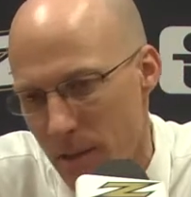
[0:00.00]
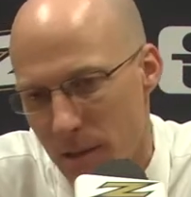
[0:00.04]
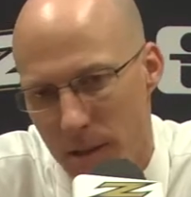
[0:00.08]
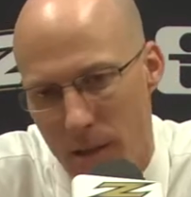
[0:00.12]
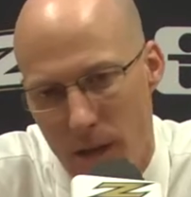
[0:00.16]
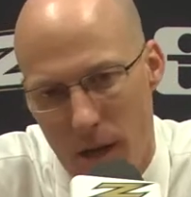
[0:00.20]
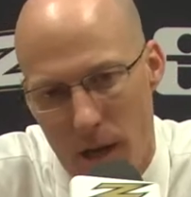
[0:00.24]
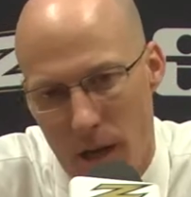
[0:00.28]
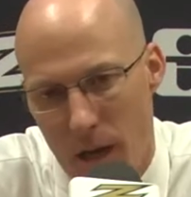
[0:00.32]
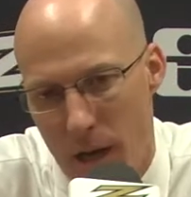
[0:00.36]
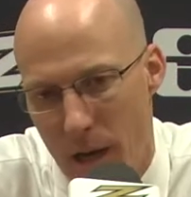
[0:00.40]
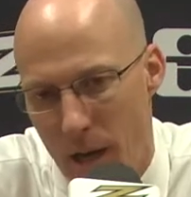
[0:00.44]

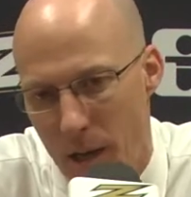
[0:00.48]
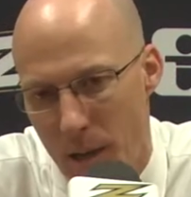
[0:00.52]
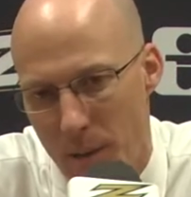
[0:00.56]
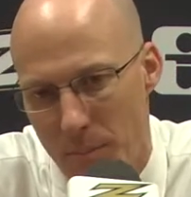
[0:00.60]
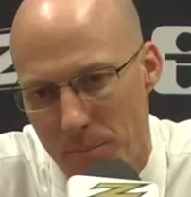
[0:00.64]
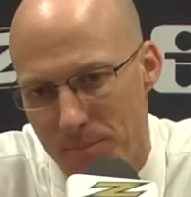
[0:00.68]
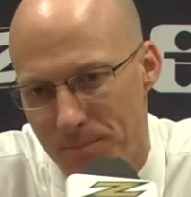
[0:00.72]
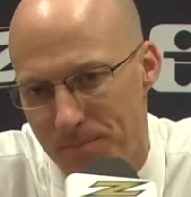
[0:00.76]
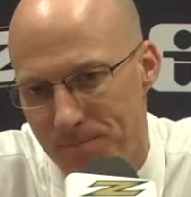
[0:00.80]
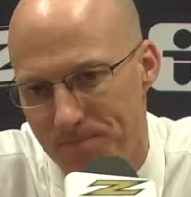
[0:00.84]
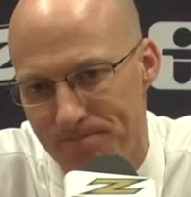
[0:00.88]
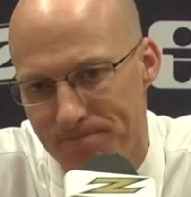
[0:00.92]

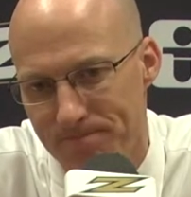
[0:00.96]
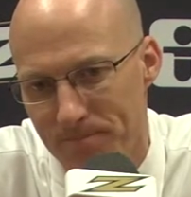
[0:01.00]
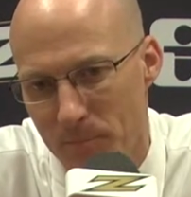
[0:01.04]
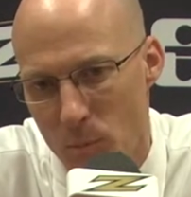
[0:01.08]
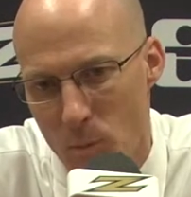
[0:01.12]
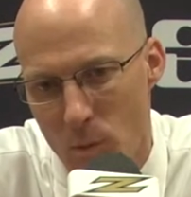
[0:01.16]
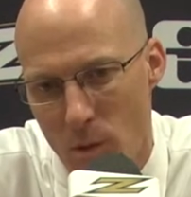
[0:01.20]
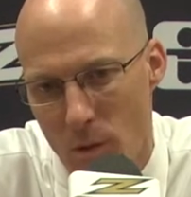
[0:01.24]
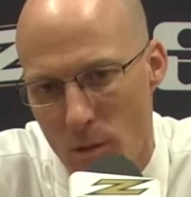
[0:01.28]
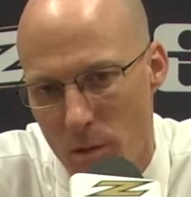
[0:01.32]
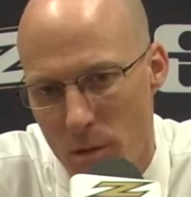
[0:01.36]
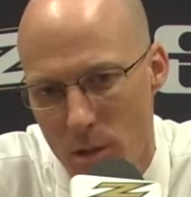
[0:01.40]

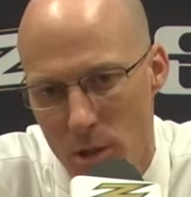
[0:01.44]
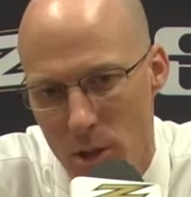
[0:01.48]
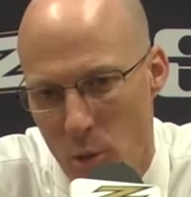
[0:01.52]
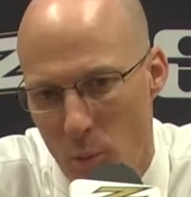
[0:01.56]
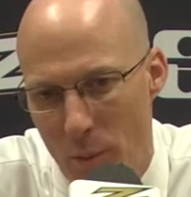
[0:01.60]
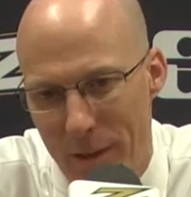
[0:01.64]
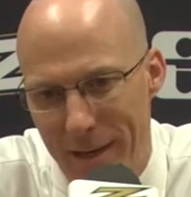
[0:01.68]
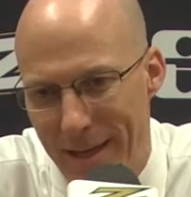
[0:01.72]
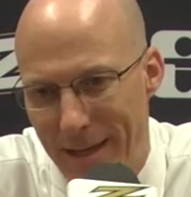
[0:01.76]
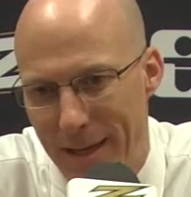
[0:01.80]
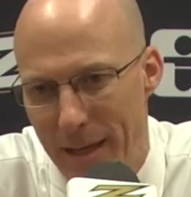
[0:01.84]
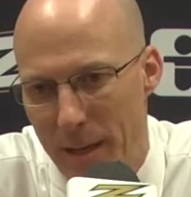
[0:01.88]

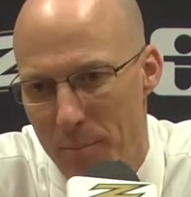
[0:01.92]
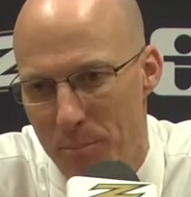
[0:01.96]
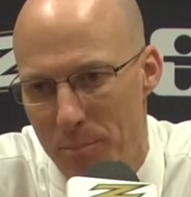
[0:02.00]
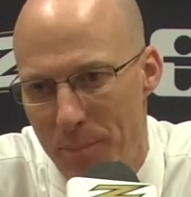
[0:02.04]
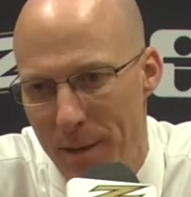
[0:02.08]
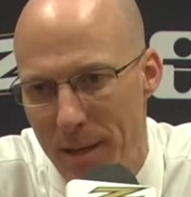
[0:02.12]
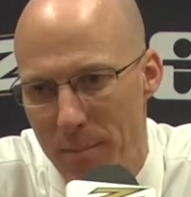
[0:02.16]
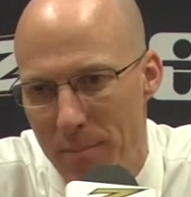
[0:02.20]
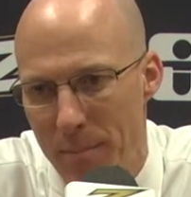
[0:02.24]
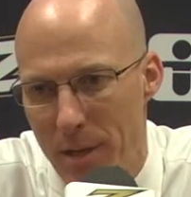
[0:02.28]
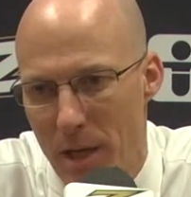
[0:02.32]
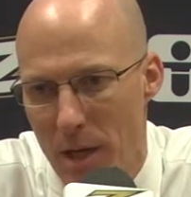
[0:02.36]
We didn't get
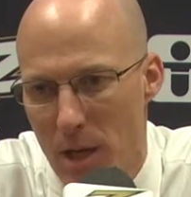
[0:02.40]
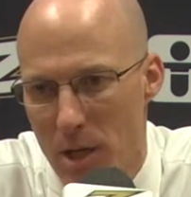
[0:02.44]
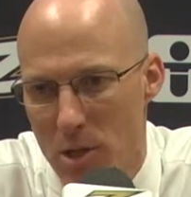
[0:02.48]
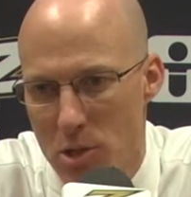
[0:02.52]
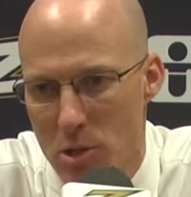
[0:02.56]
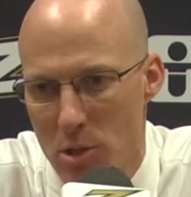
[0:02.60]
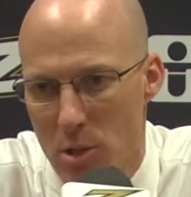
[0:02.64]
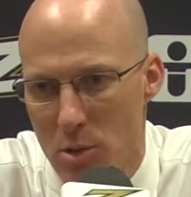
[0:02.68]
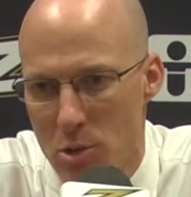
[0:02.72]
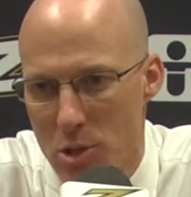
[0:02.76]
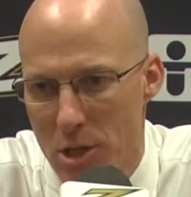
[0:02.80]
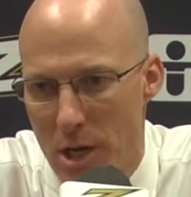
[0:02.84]
beat because
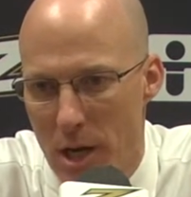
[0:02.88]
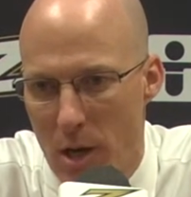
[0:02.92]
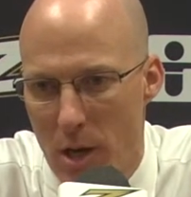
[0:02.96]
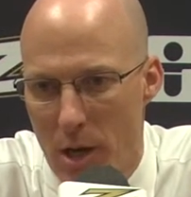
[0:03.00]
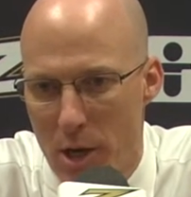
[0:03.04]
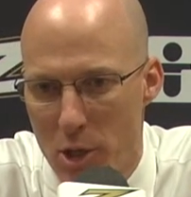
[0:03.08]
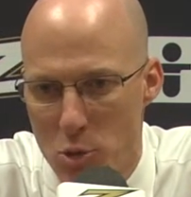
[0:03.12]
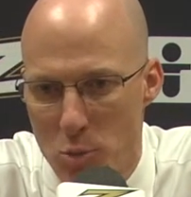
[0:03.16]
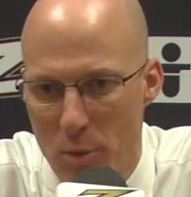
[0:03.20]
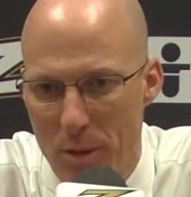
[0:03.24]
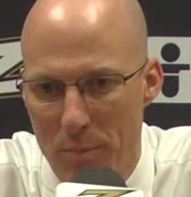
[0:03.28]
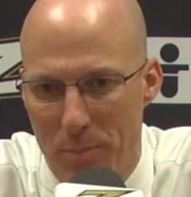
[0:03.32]
of those areas.